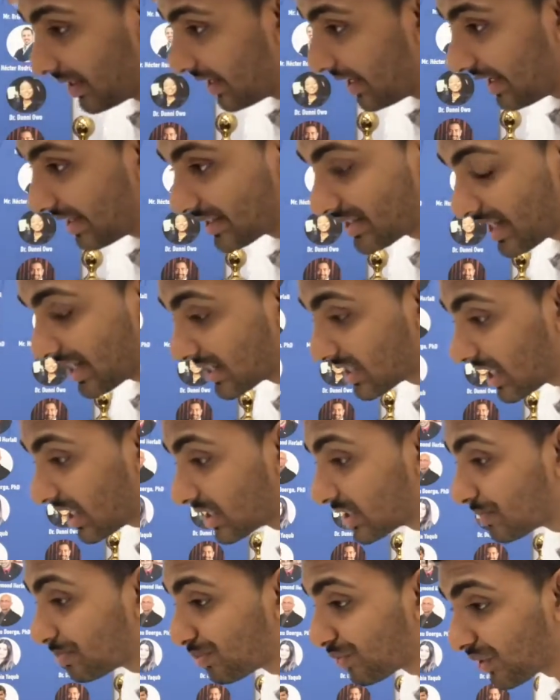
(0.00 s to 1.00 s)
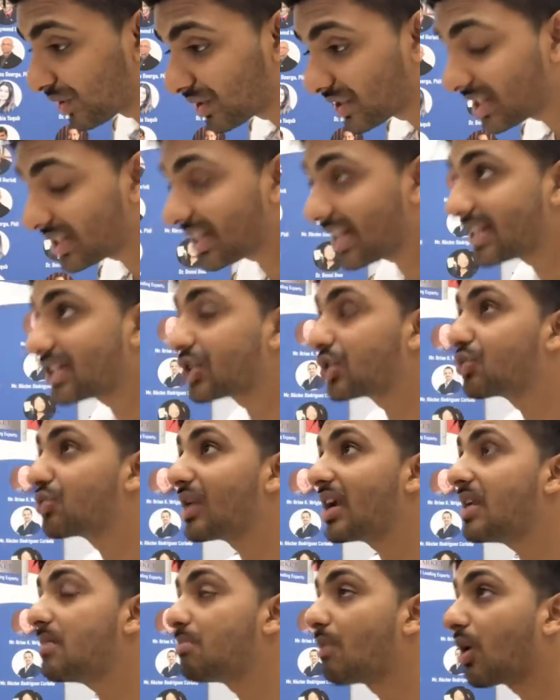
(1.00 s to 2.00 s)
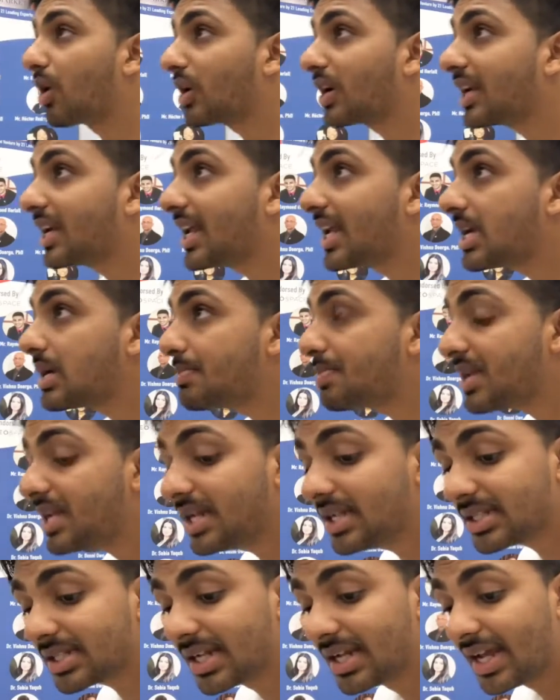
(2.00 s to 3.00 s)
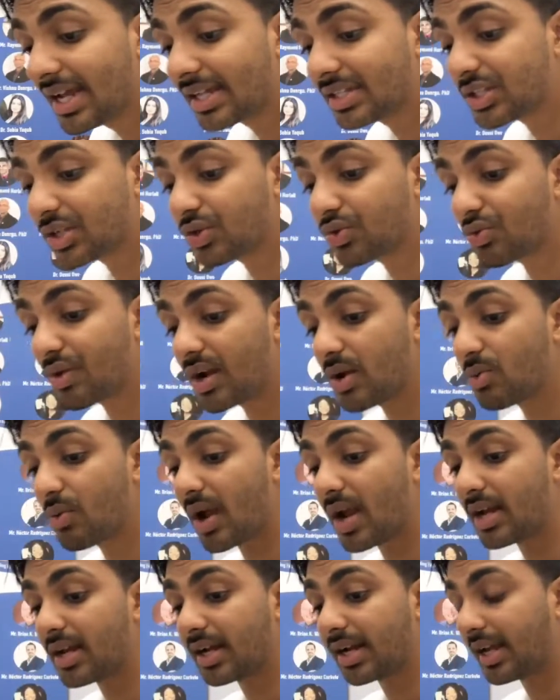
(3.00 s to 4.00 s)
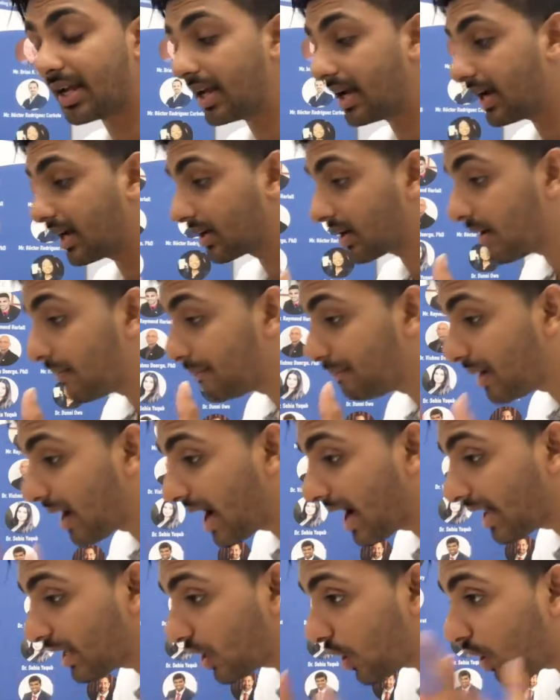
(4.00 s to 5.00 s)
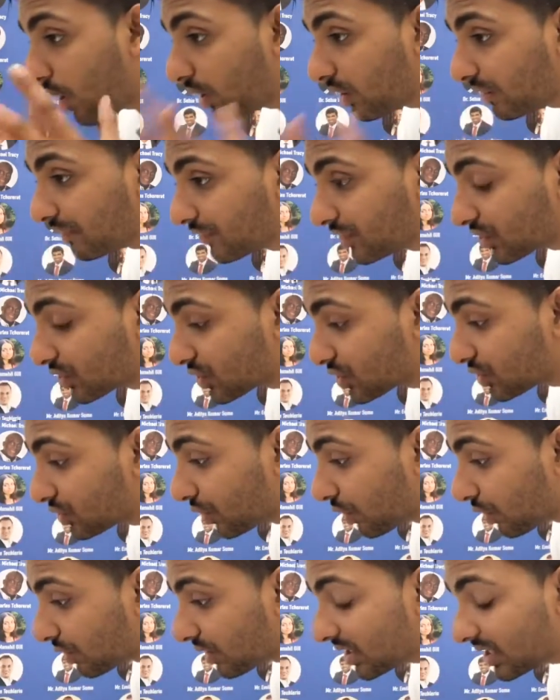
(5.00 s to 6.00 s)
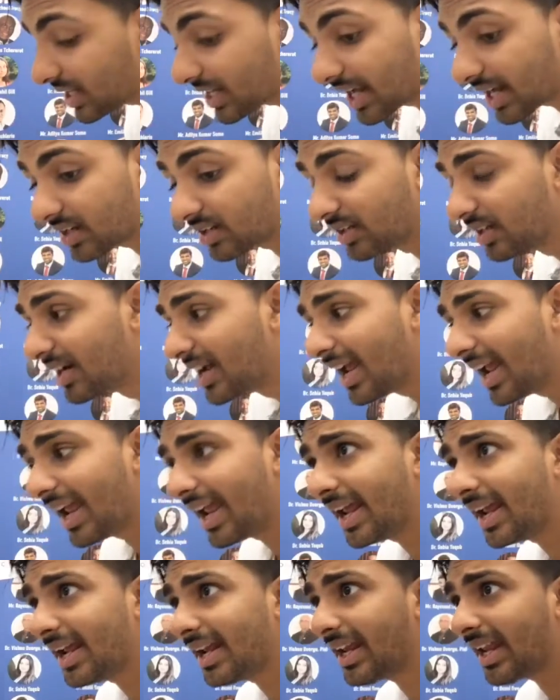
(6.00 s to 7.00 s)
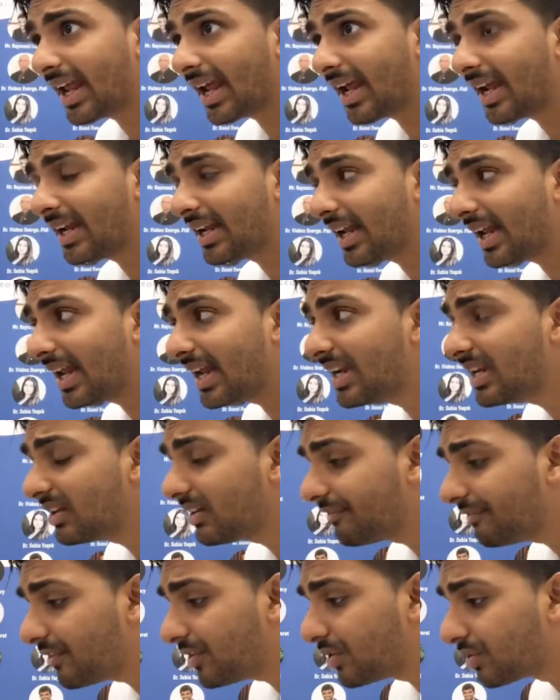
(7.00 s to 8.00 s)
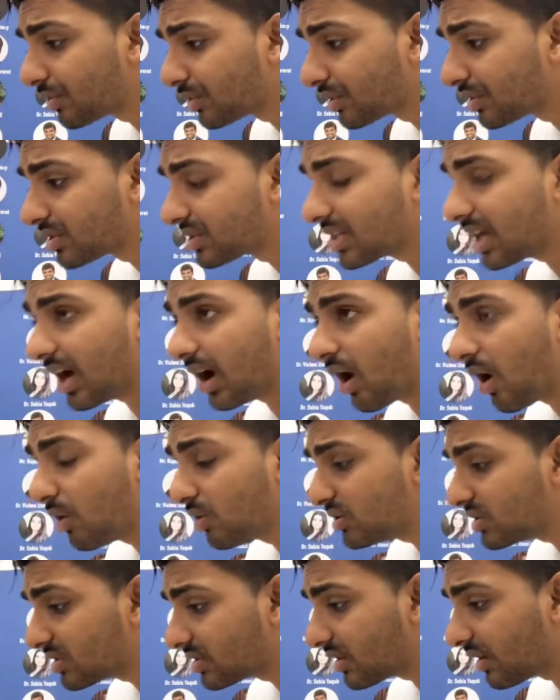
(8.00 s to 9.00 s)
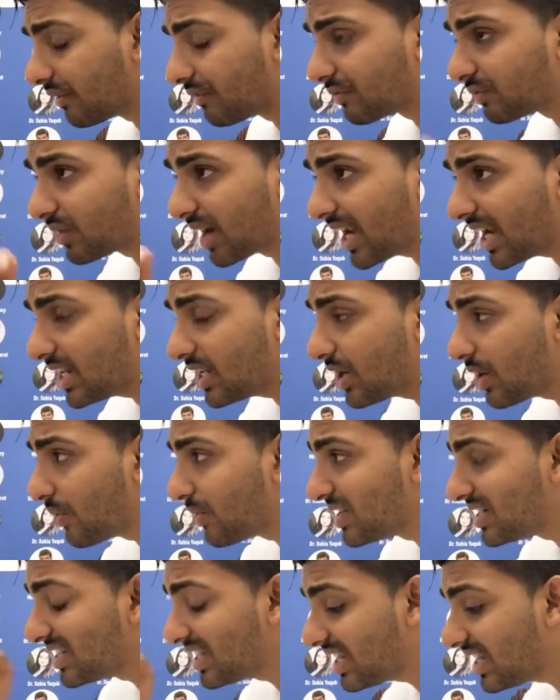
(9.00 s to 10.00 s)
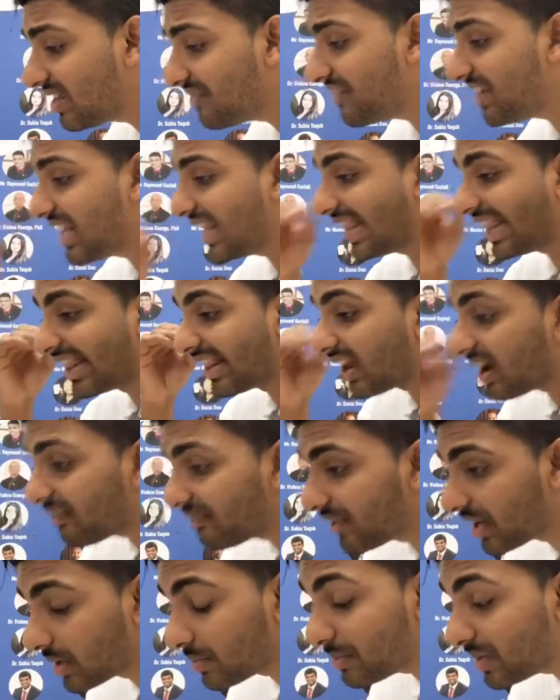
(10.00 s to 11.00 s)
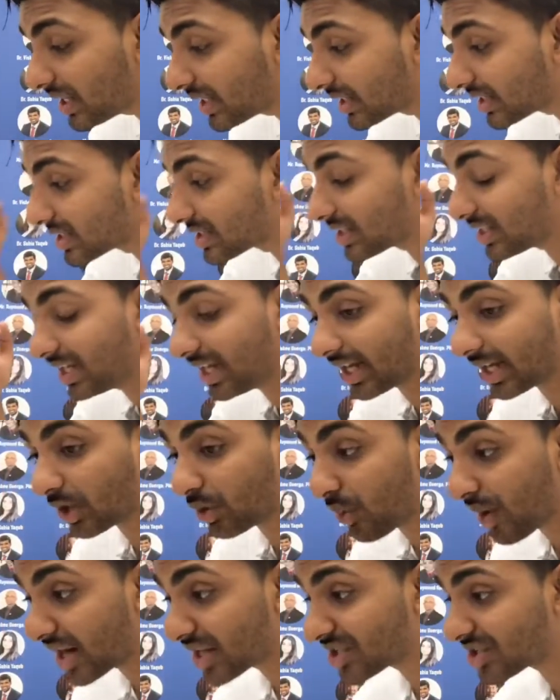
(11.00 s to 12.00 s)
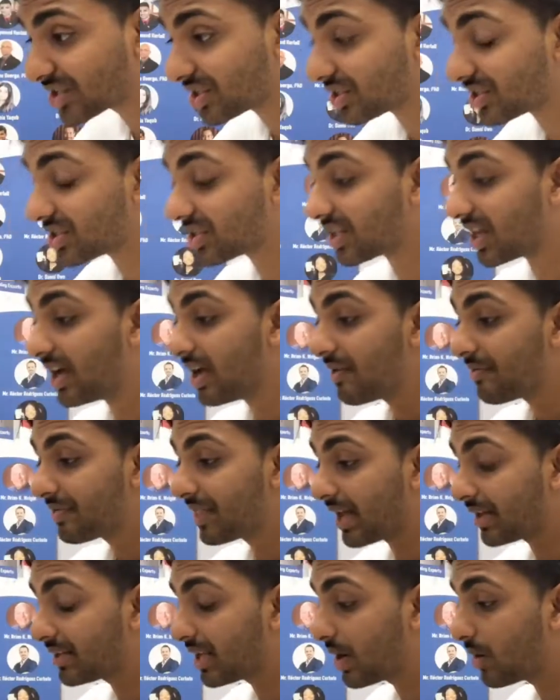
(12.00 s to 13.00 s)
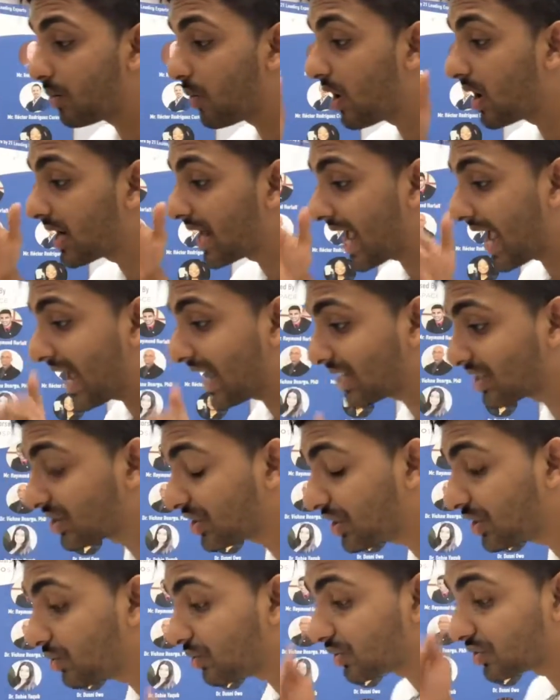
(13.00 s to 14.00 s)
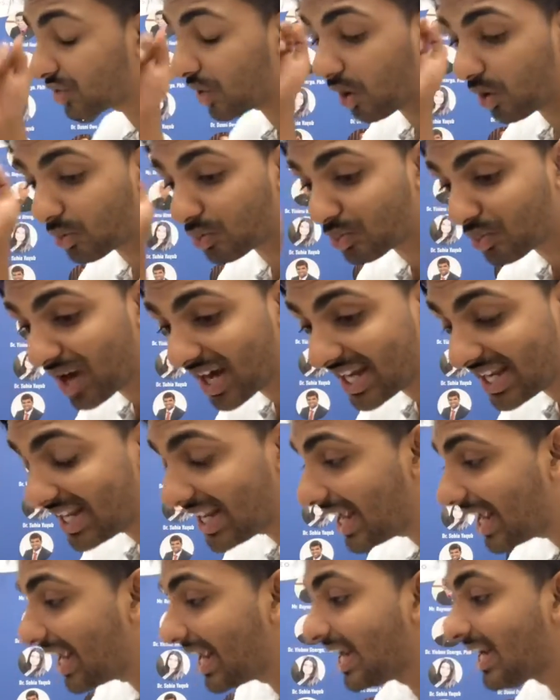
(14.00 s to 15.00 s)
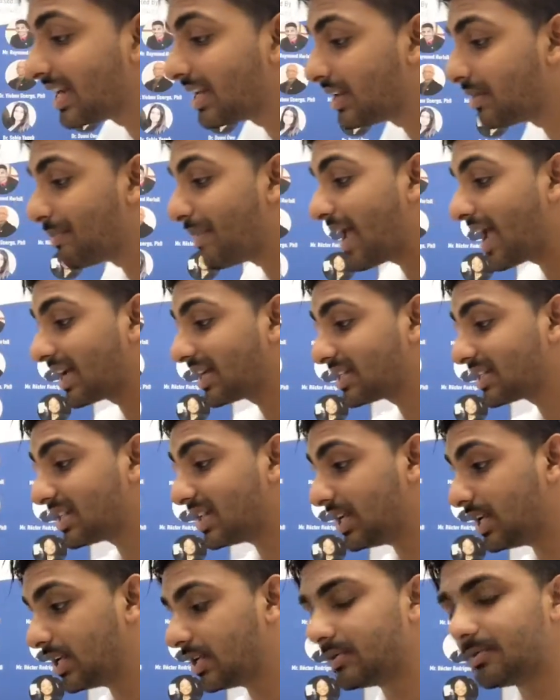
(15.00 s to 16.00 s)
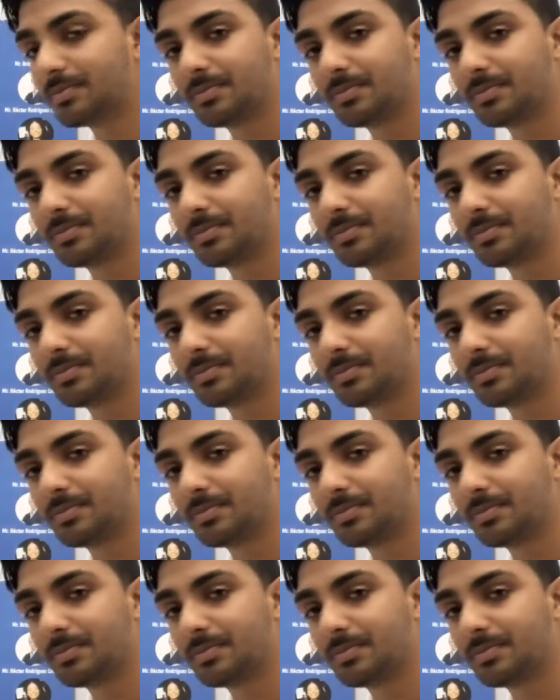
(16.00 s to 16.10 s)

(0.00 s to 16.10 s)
It's brilliant. It's a great marketing piece. It's a great way to compile all of your story together. And interviewers, hosts of radio and TV love it because the questions that they want to ask you is already in the magazine.